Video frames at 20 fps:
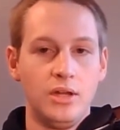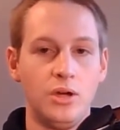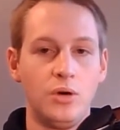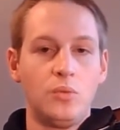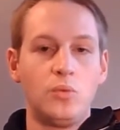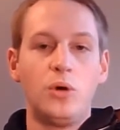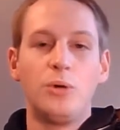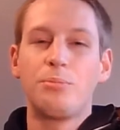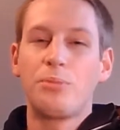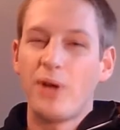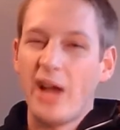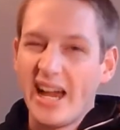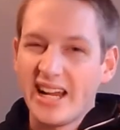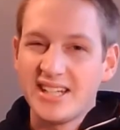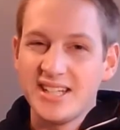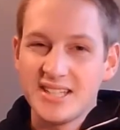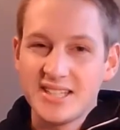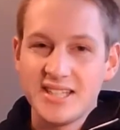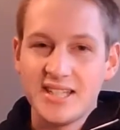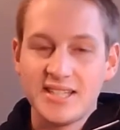We'll
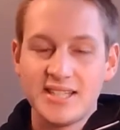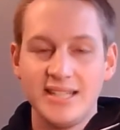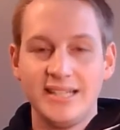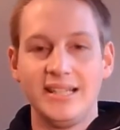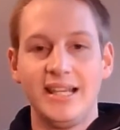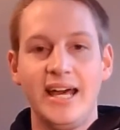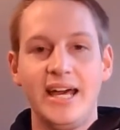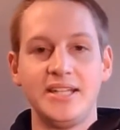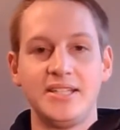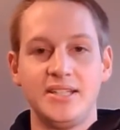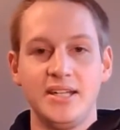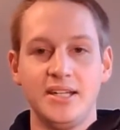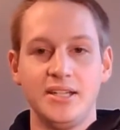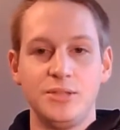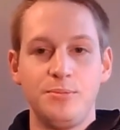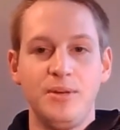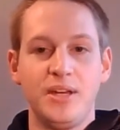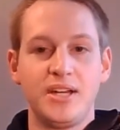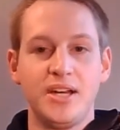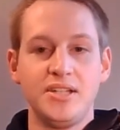practice this in lessons
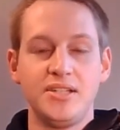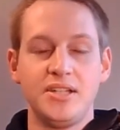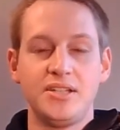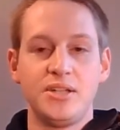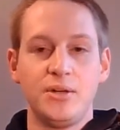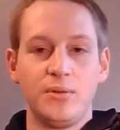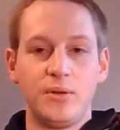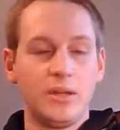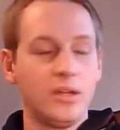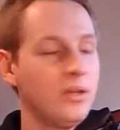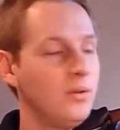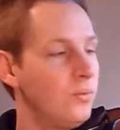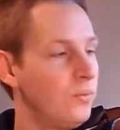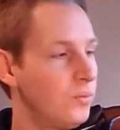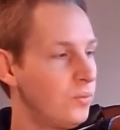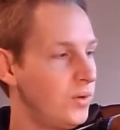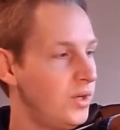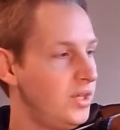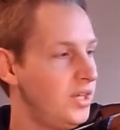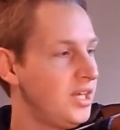because it's a
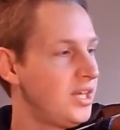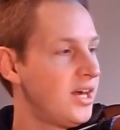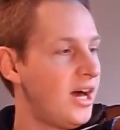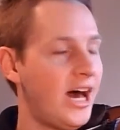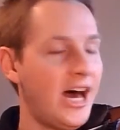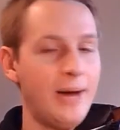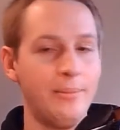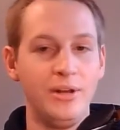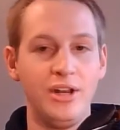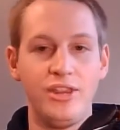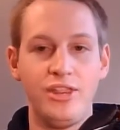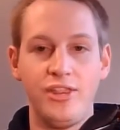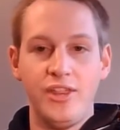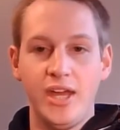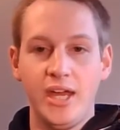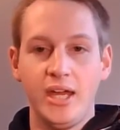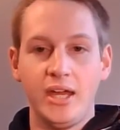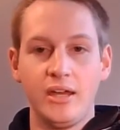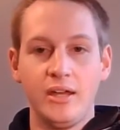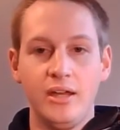really common
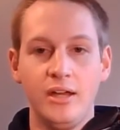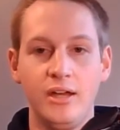thing